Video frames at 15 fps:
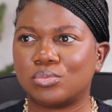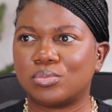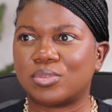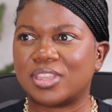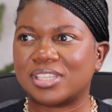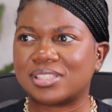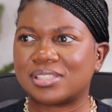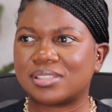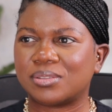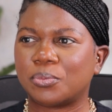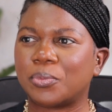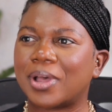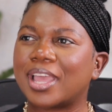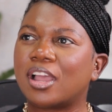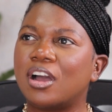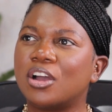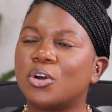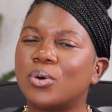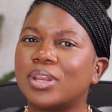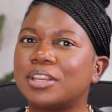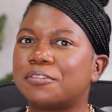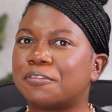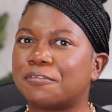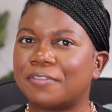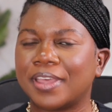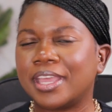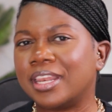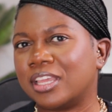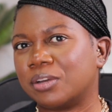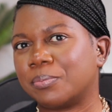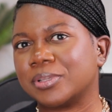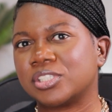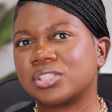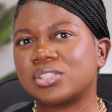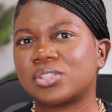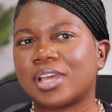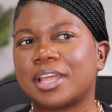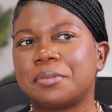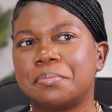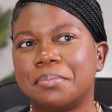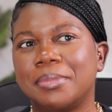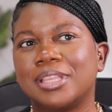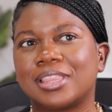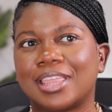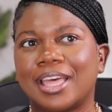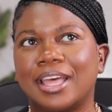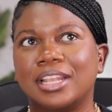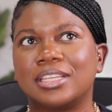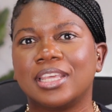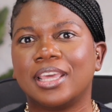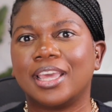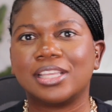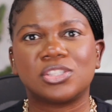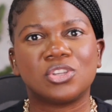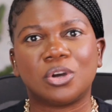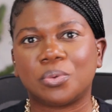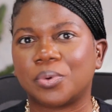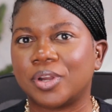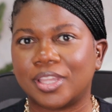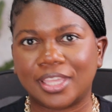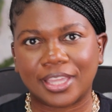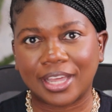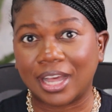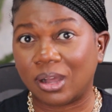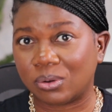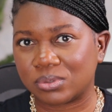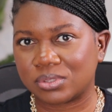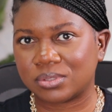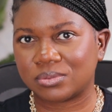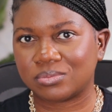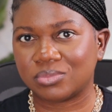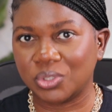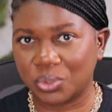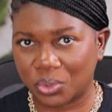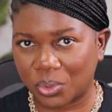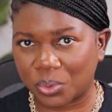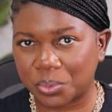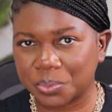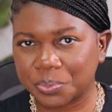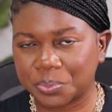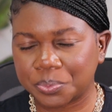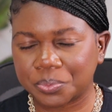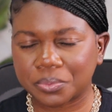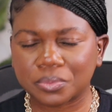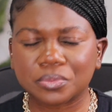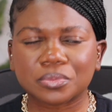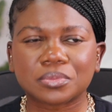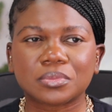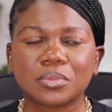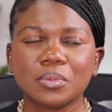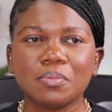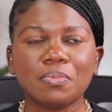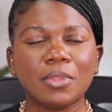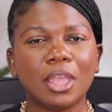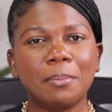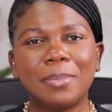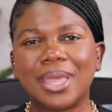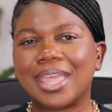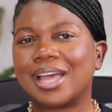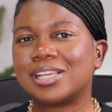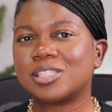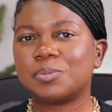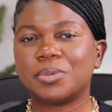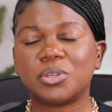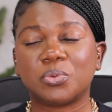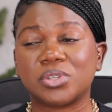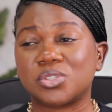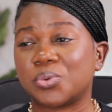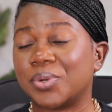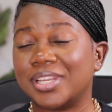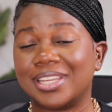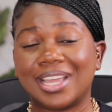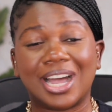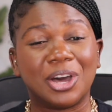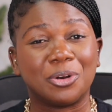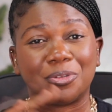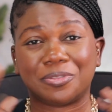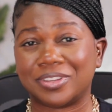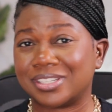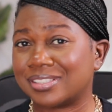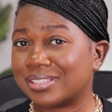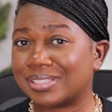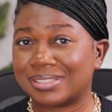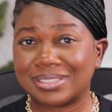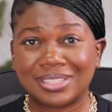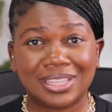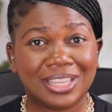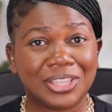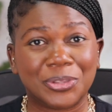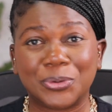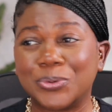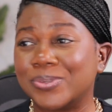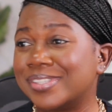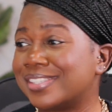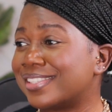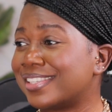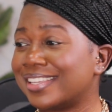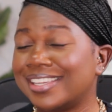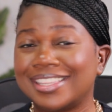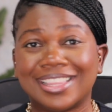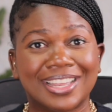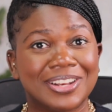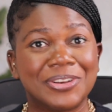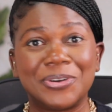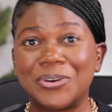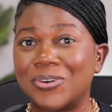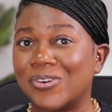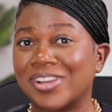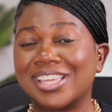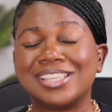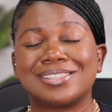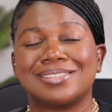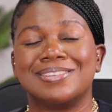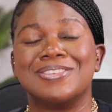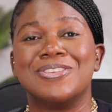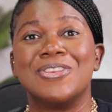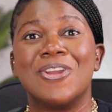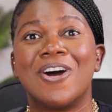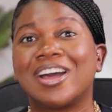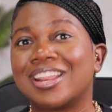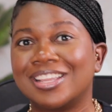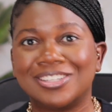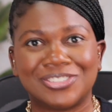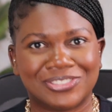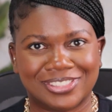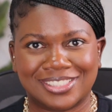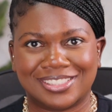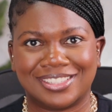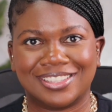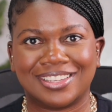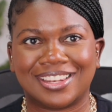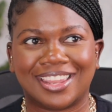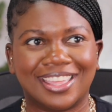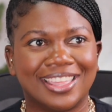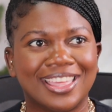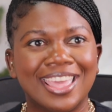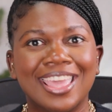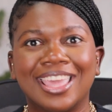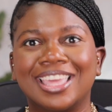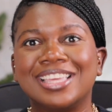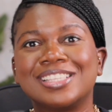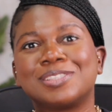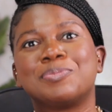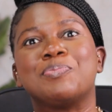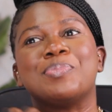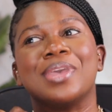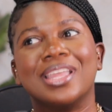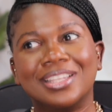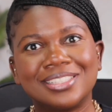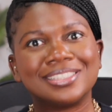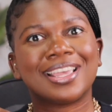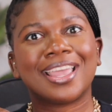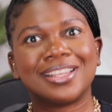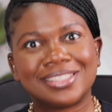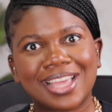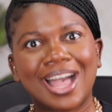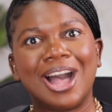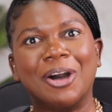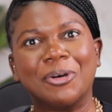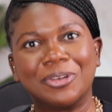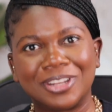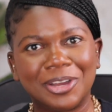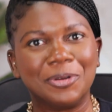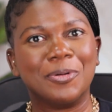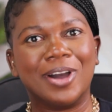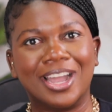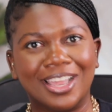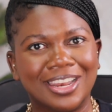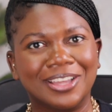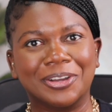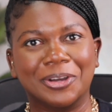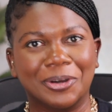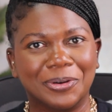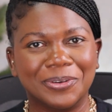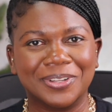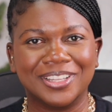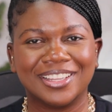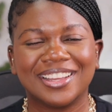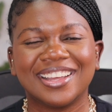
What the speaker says: this. Well, I can't call it failure, but just to admit that it's not working out. You know, my husband was already out of it. You could see that, no, he's not interested. Like, he's been checked out a while ago.